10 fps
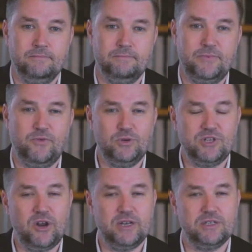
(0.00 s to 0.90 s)
Before
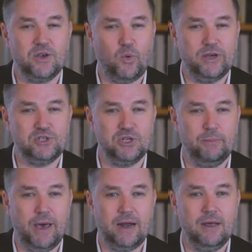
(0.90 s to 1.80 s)
turning to the question
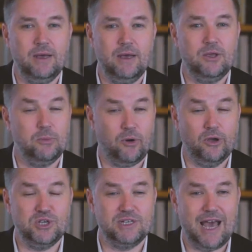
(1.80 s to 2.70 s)
about your
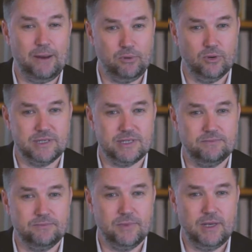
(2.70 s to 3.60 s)
project outputs,
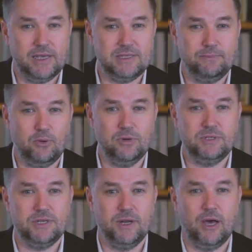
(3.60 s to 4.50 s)
it's important
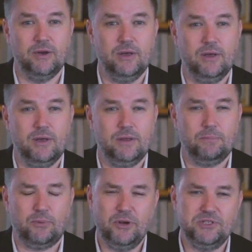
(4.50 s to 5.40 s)
to note that
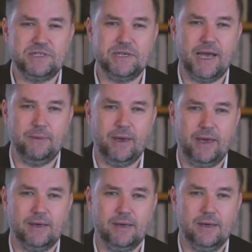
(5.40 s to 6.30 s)
projects in
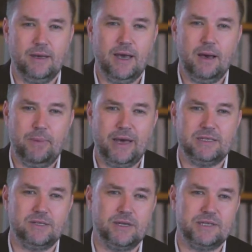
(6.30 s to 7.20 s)
APEC are
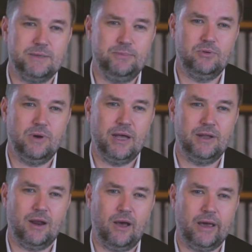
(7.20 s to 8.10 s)
based on a simple
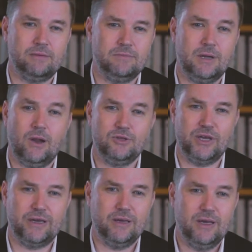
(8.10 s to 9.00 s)
underlying logic
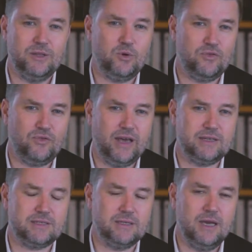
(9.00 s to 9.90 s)
that
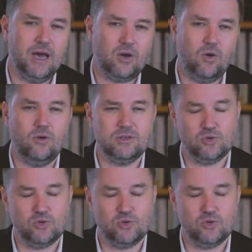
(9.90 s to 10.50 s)
reflects a causal